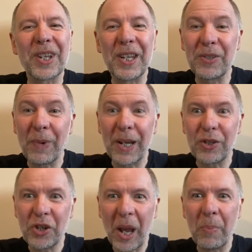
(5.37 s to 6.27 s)
is my
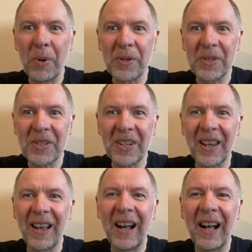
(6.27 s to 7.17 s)
shepherd,
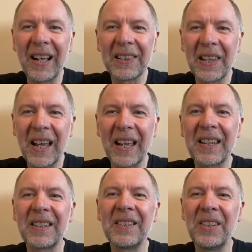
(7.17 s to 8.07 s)
I
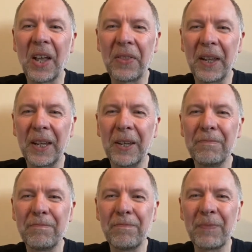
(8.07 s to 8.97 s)
lack nothing.
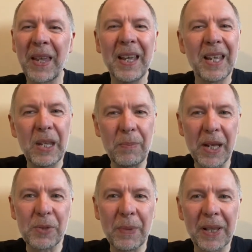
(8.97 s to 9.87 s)
He
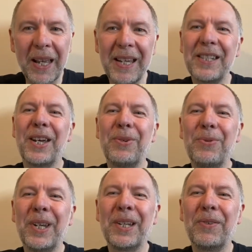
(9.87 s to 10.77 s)
makes me lie down
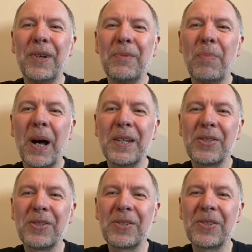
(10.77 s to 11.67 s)
in green
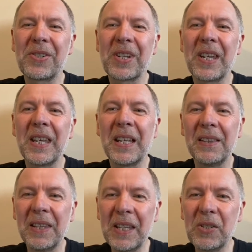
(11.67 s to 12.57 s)
pastures. He
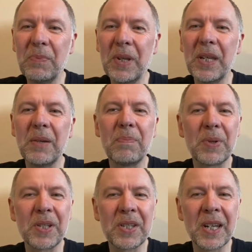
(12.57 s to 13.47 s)
leads me
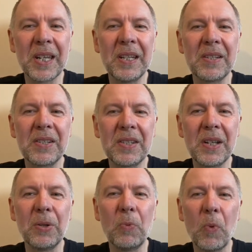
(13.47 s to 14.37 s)
beside
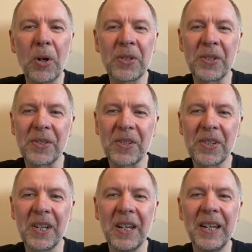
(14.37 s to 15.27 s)
still waters.
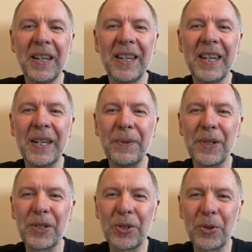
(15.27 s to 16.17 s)
He
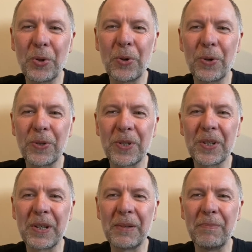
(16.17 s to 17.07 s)

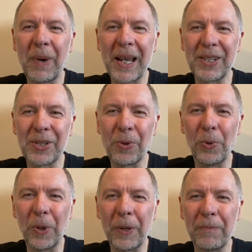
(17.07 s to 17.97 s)
restores my soul.